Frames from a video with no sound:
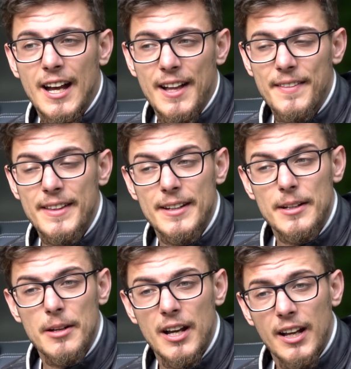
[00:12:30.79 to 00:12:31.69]
and
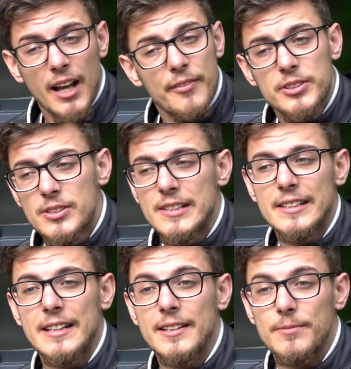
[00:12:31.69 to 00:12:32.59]
I have to say
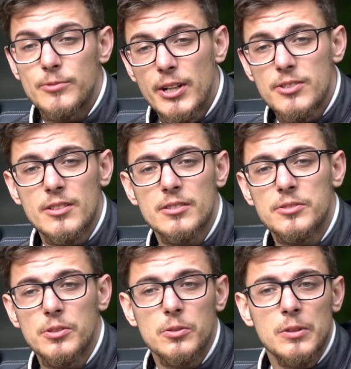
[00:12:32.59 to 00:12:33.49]
that the traction
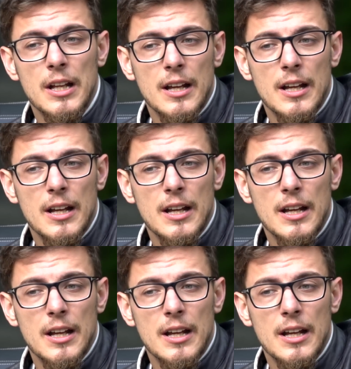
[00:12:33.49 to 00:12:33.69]
control